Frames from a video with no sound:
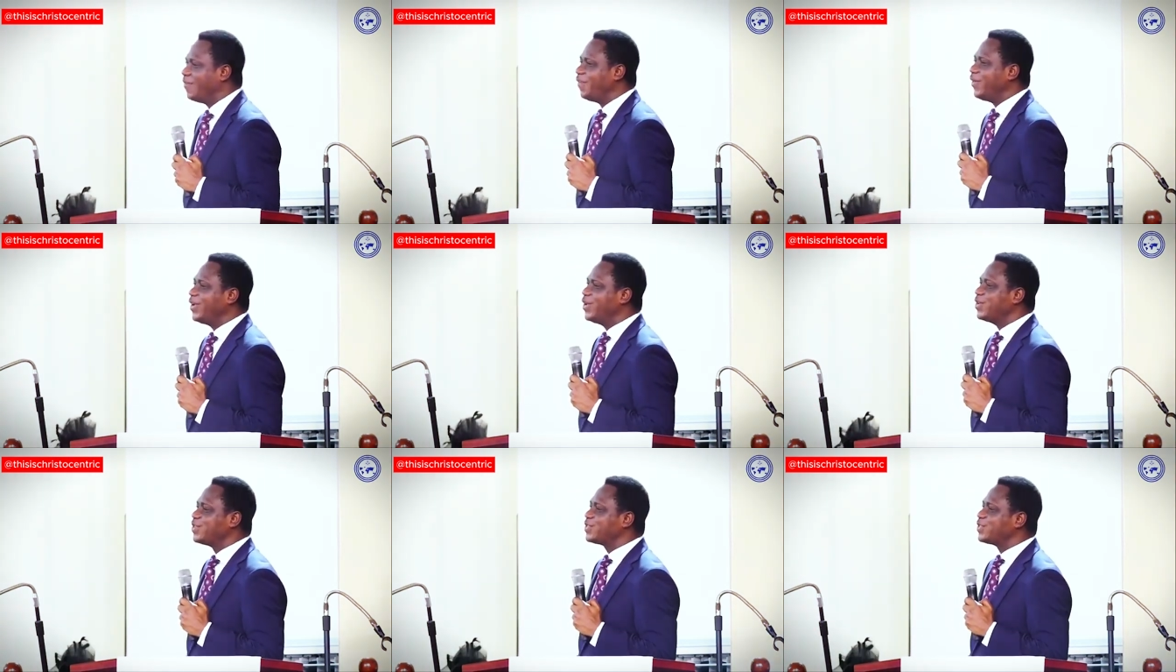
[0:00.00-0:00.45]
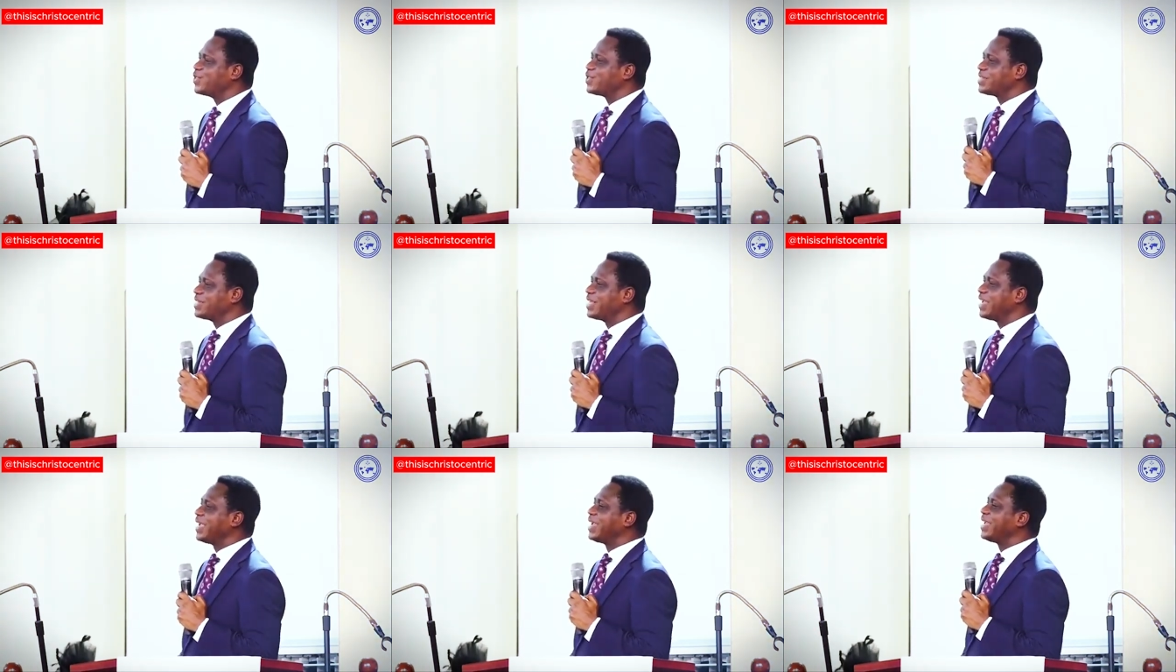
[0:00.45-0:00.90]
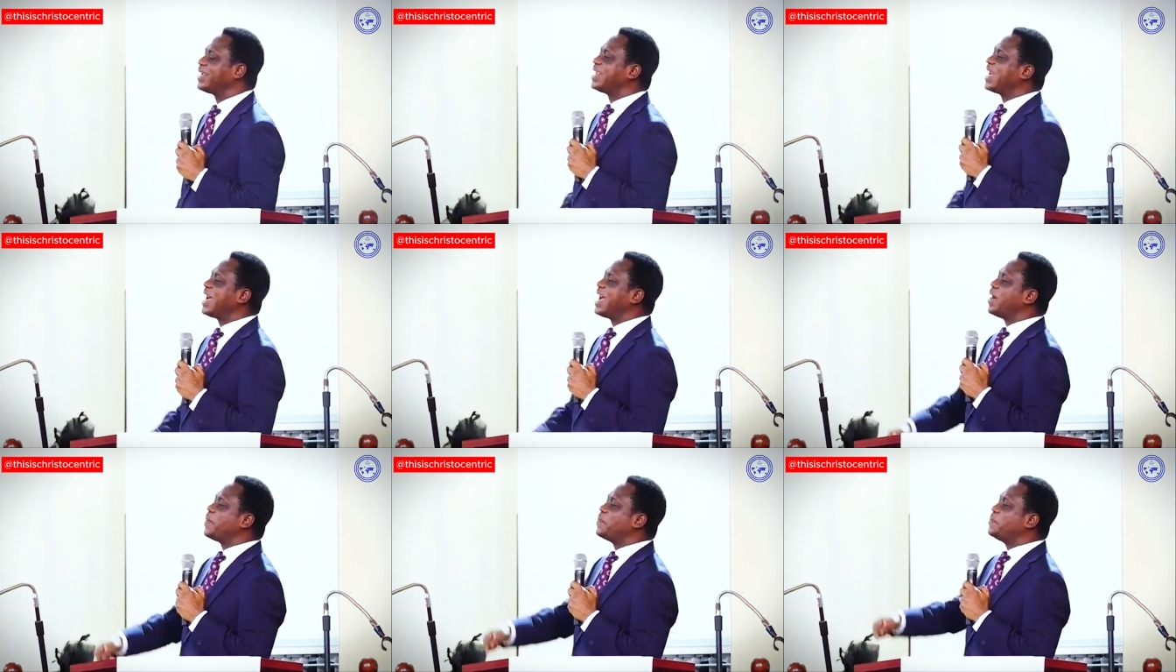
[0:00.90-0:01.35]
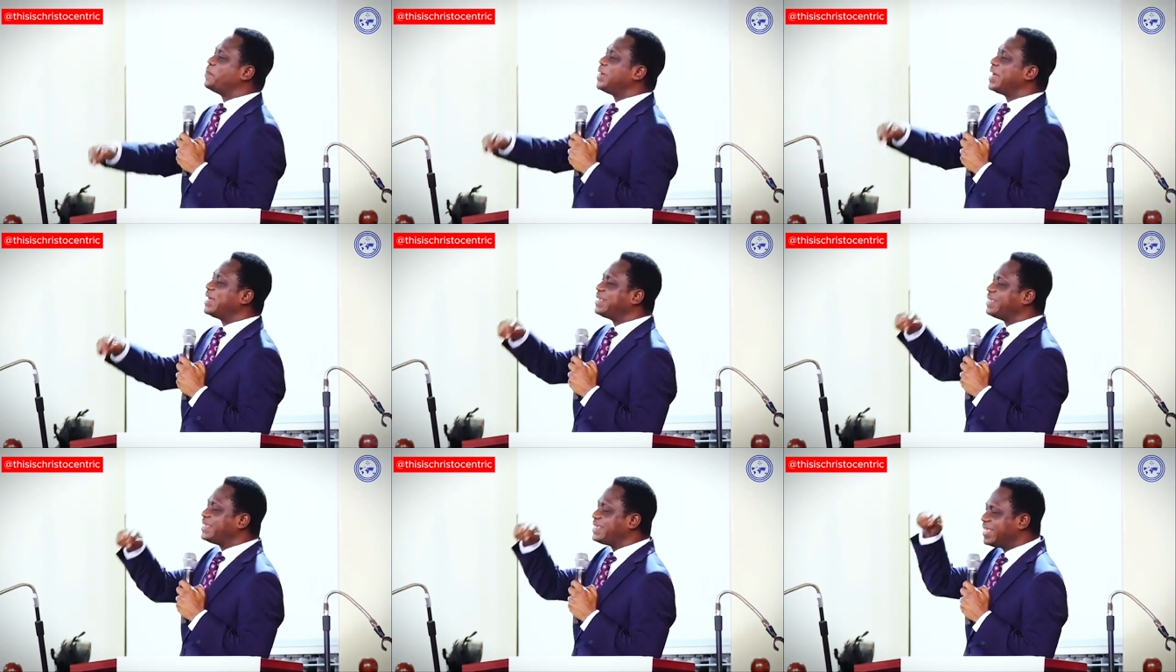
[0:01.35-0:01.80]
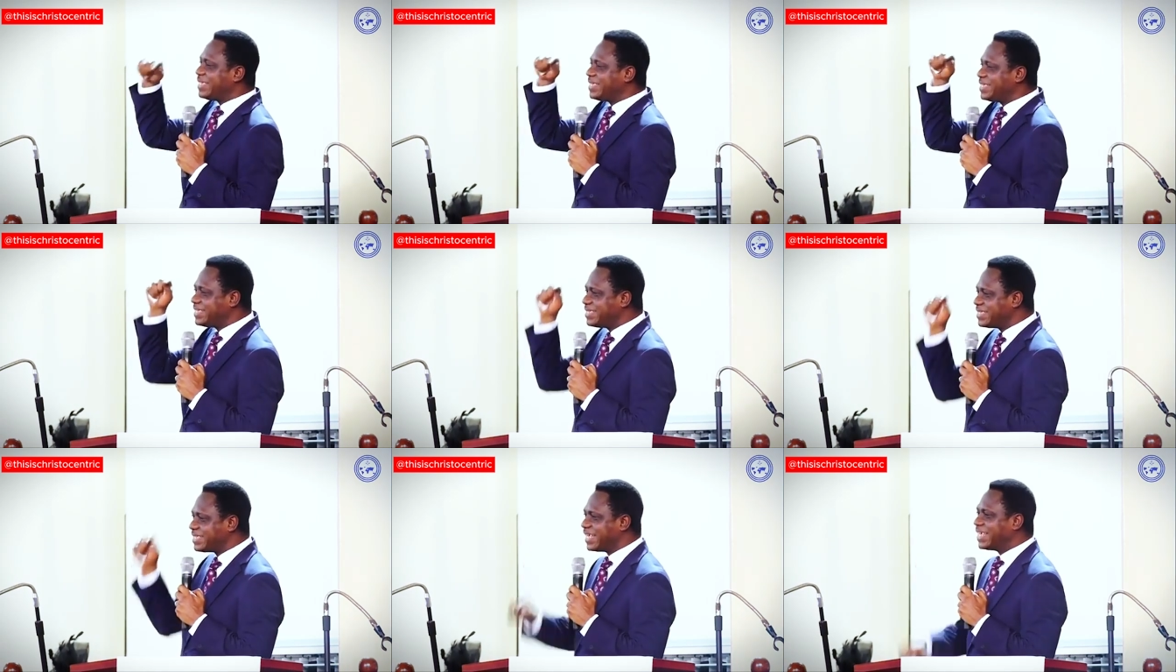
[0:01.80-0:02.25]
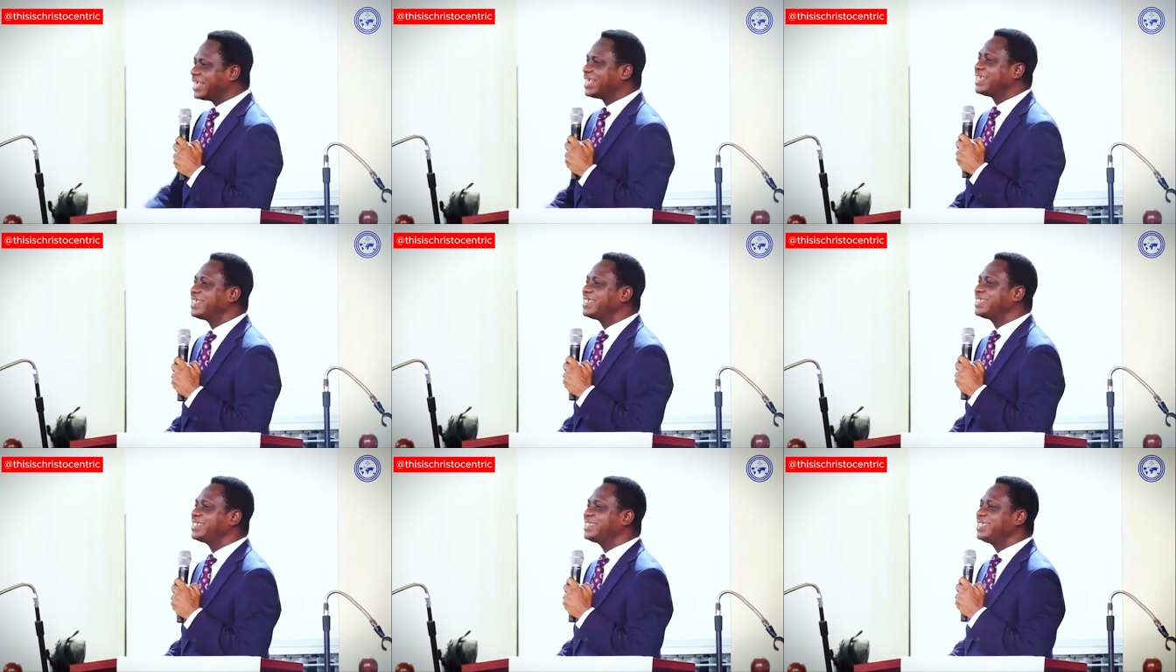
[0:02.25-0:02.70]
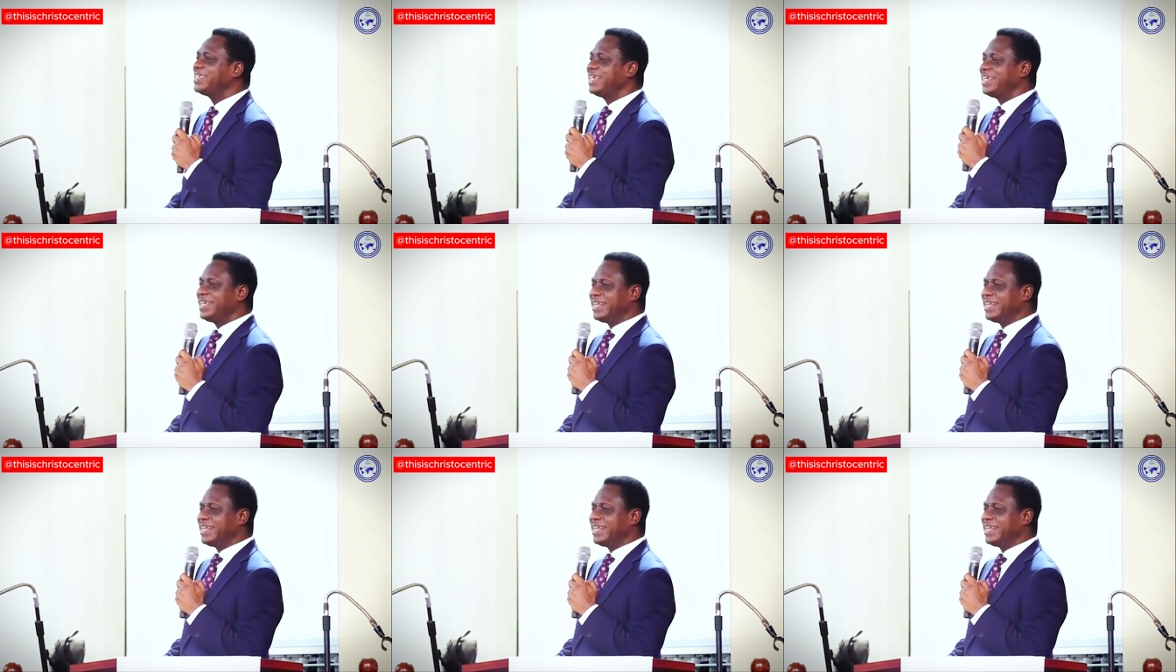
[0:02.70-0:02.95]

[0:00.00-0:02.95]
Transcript: we used to sing it, Abandending